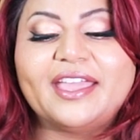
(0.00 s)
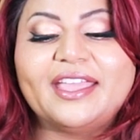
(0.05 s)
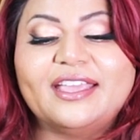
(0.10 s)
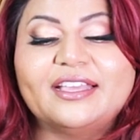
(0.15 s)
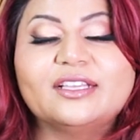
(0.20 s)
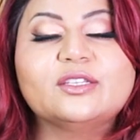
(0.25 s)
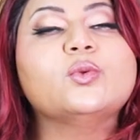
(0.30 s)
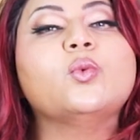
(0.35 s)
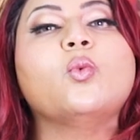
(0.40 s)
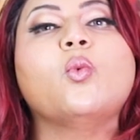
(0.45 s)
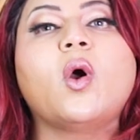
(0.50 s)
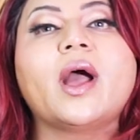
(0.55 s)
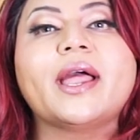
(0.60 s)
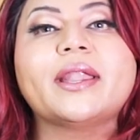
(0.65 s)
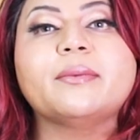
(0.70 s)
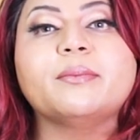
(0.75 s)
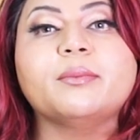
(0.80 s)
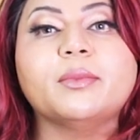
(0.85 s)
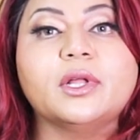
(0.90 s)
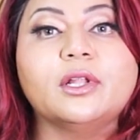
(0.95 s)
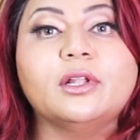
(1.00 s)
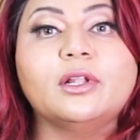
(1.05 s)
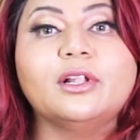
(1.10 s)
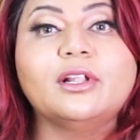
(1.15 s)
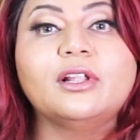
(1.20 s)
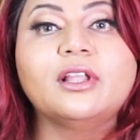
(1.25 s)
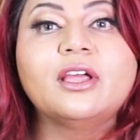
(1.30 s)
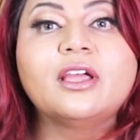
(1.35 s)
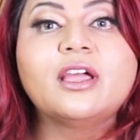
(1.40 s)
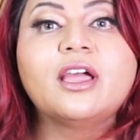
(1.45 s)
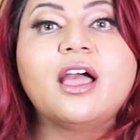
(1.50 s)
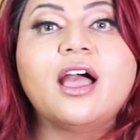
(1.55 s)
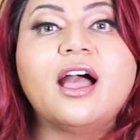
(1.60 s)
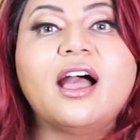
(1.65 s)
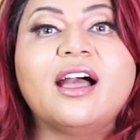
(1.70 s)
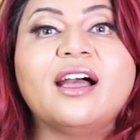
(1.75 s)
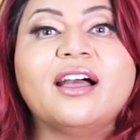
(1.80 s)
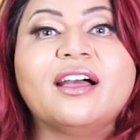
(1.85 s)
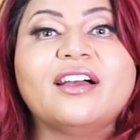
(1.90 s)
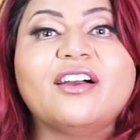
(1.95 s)
is 1 ml
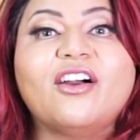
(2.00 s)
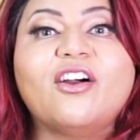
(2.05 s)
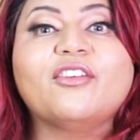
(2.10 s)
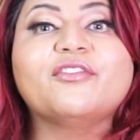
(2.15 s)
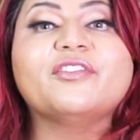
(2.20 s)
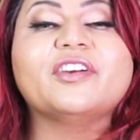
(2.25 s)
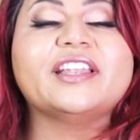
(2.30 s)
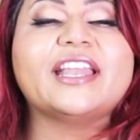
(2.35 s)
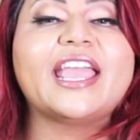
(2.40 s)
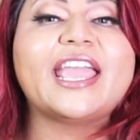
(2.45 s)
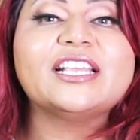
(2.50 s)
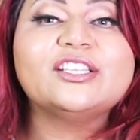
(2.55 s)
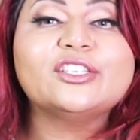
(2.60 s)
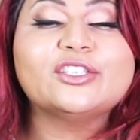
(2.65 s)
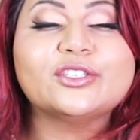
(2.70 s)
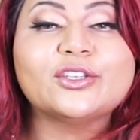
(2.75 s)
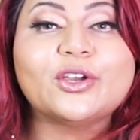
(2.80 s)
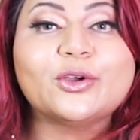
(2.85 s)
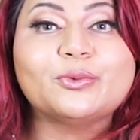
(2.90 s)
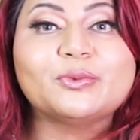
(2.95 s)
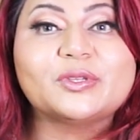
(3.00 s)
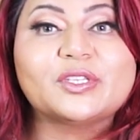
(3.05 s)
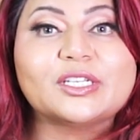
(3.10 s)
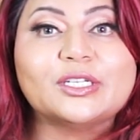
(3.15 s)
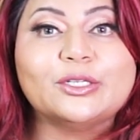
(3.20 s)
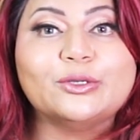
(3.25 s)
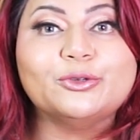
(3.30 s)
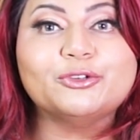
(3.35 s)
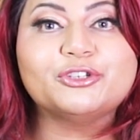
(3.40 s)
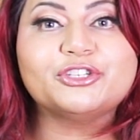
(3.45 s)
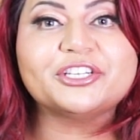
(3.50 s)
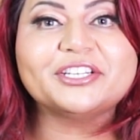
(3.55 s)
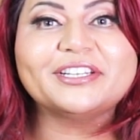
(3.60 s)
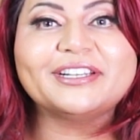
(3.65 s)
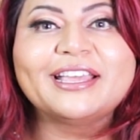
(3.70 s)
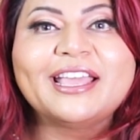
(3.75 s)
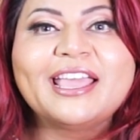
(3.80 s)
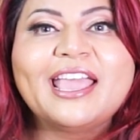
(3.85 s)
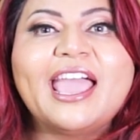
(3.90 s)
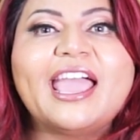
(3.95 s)
of an exosome
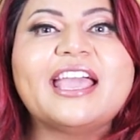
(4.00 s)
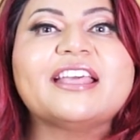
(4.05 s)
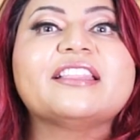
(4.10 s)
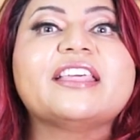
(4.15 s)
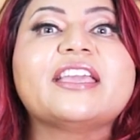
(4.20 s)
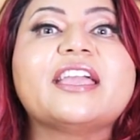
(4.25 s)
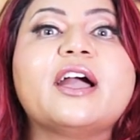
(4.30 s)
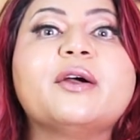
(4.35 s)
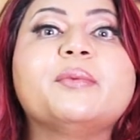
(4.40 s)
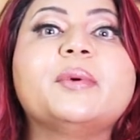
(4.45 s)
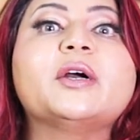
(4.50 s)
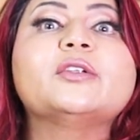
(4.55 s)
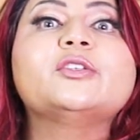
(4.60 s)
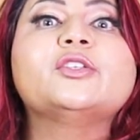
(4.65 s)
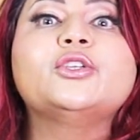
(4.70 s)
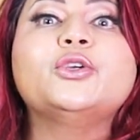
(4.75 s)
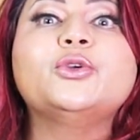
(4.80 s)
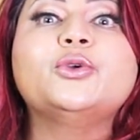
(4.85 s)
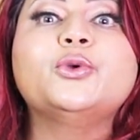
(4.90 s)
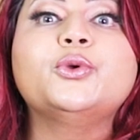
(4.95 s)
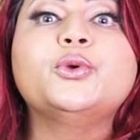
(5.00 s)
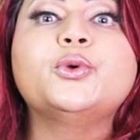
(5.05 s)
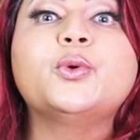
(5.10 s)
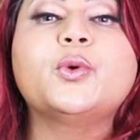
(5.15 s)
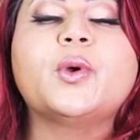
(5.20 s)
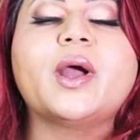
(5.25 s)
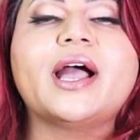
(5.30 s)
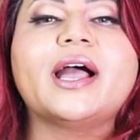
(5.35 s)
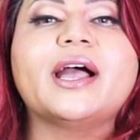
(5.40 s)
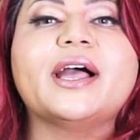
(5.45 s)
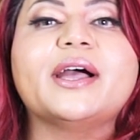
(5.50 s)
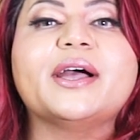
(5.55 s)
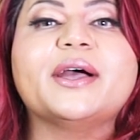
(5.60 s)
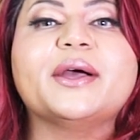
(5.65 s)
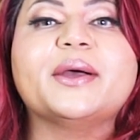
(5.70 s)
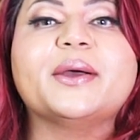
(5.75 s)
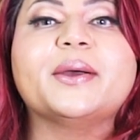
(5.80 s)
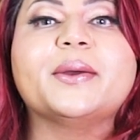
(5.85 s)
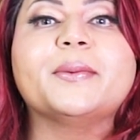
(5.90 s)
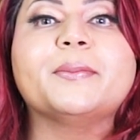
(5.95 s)
solution, and there are about 2
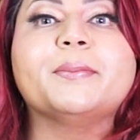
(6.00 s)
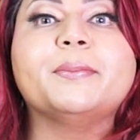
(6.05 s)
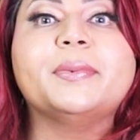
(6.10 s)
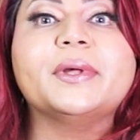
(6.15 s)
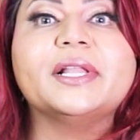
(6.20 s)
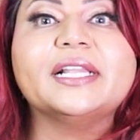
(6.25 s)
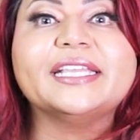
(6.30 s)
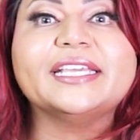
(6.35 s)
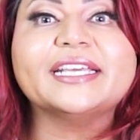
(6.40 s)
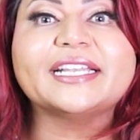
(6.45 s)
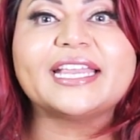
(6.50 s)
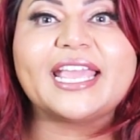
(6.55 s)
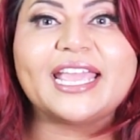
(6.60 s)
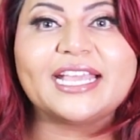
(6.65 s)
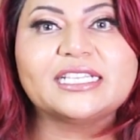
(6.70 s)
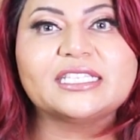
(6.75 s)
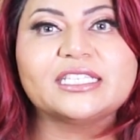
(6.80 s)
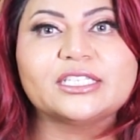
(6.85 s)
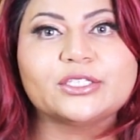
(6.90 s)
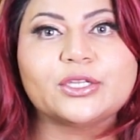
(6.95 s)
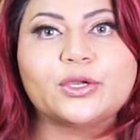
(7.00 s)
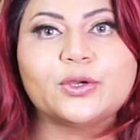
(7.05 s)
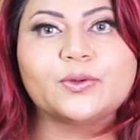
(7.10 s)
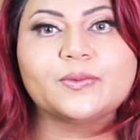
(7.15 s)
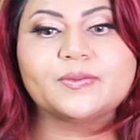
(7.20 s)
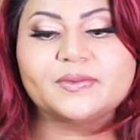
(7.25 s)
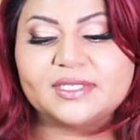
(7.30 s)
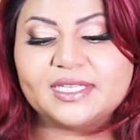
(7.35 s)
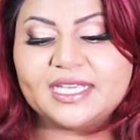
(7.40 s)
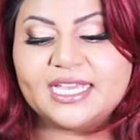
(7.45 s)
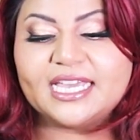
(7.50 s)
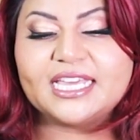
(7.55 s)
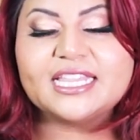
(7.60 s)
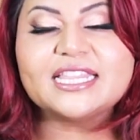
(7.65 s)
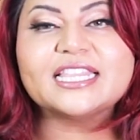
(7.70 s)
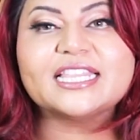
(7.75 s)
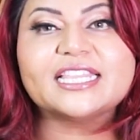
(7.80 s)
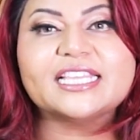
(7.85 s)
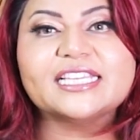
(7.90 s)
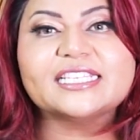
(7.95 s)
billion exosomes
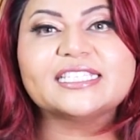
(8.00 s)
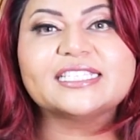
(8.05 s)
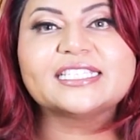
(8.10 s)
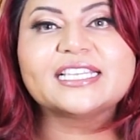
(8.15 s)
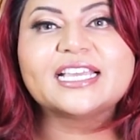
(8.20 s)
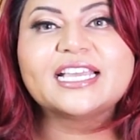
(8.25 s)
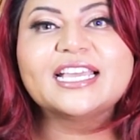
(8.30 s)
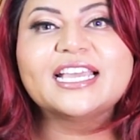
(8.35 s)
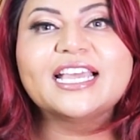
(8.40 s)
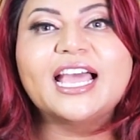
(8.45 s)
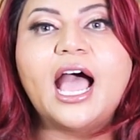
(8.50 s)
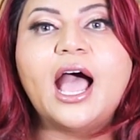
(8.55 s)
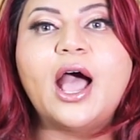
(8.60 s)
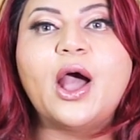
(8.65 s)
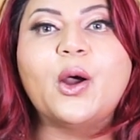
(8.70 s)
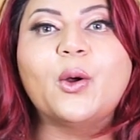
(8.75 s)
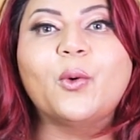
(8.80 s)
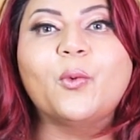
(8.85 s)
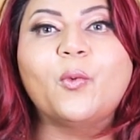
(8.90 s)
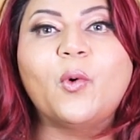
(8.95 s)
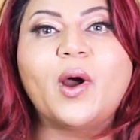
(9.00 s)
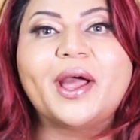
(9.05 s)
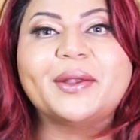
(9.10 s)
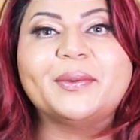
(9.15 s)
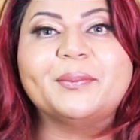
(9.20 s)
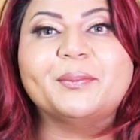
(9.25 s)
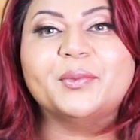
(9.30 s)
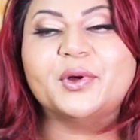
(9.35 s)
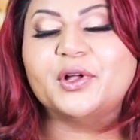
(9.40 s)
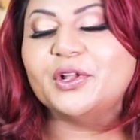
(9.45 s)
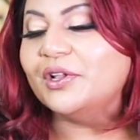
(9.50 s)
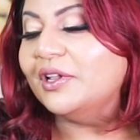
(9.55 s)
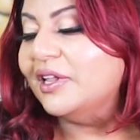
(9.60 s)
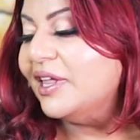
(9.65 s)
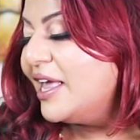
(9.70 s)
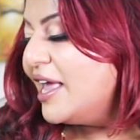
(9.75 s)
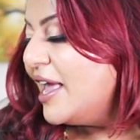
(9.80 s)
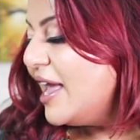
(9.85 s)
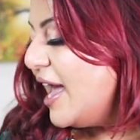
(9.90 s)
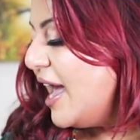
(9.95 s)
in this 1 ml.